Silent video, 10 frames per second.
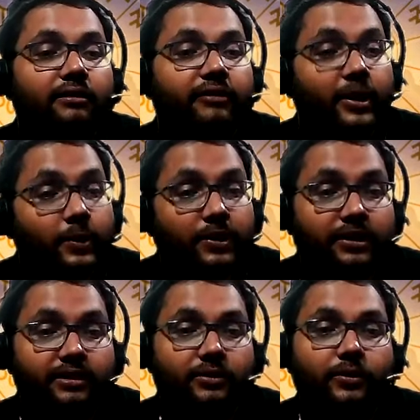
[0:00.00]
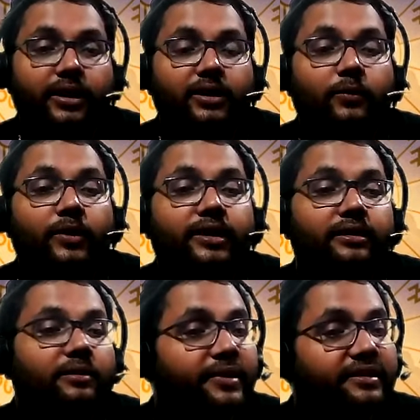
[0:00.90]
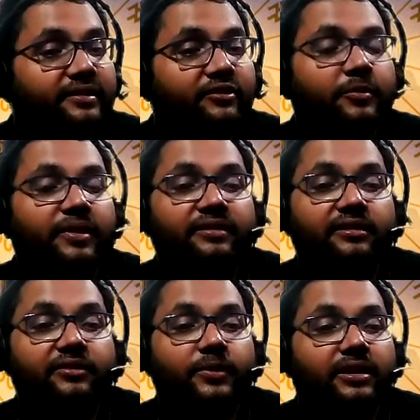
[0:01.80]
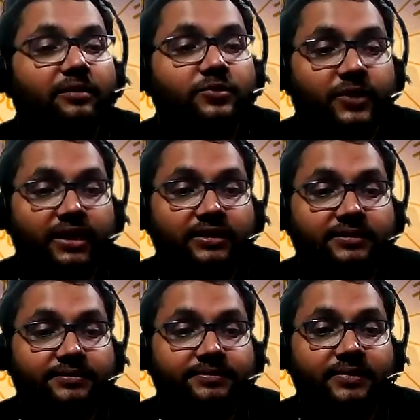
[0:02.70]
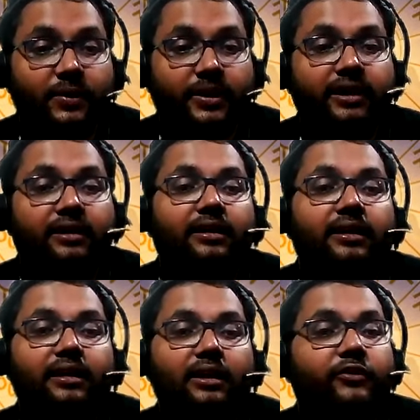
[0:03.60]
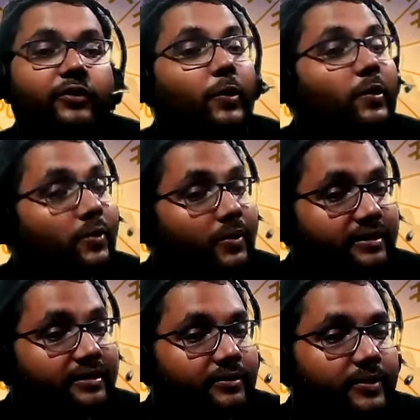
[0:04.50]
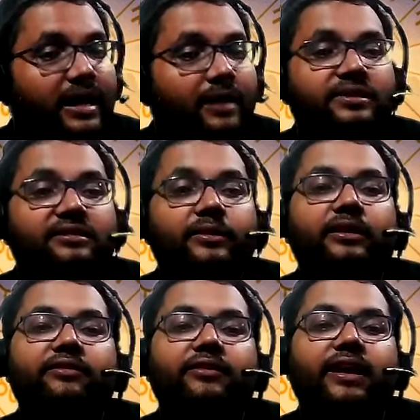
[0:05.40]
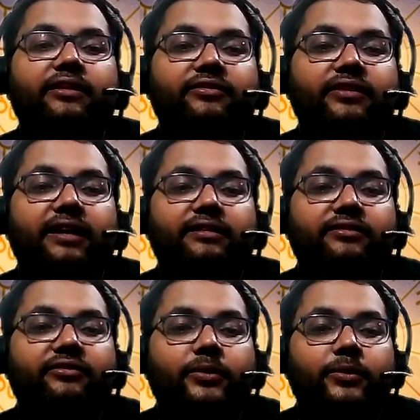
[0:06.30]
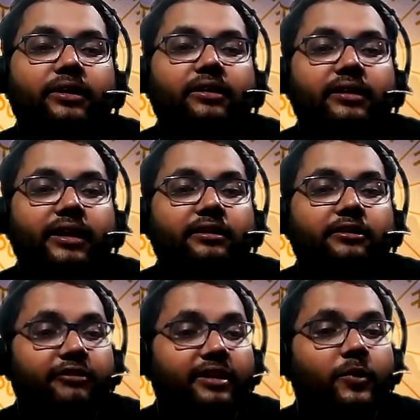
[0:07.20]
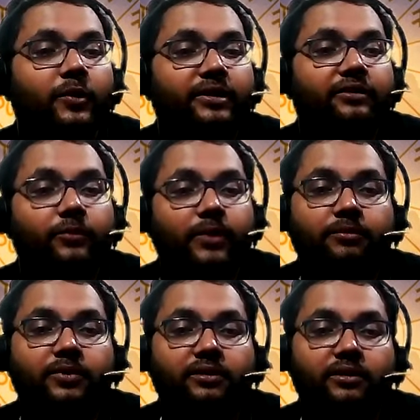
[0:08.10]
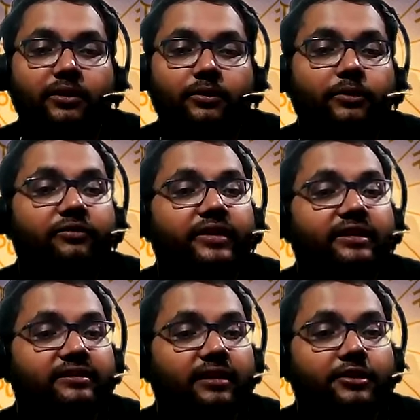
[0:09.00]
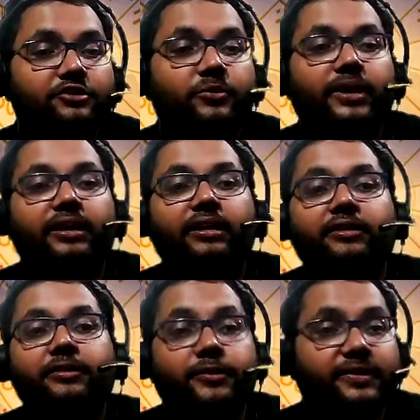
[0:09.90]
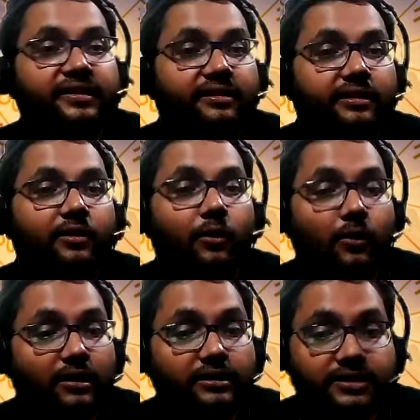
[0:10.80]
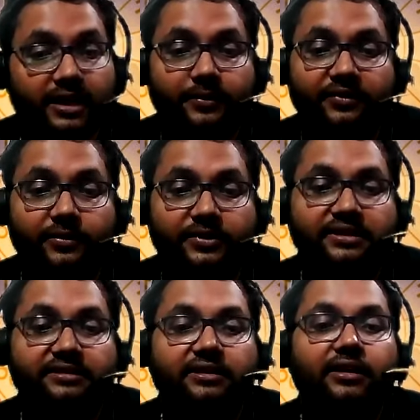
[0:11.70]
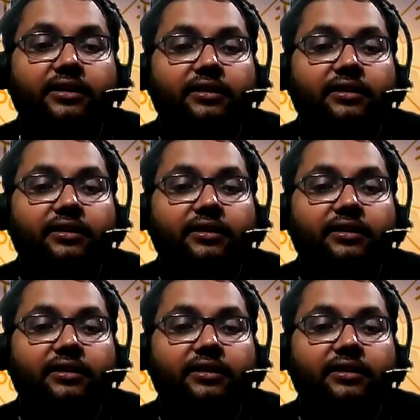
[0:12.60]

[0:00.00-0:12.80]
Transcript: regularly okay and only then the pieces of puzzles will come together okay now if you don't do this what happens you'll live life as if you are in a dream or in a swamp you know you'll feel sluggish weak and uninteresting all the times which is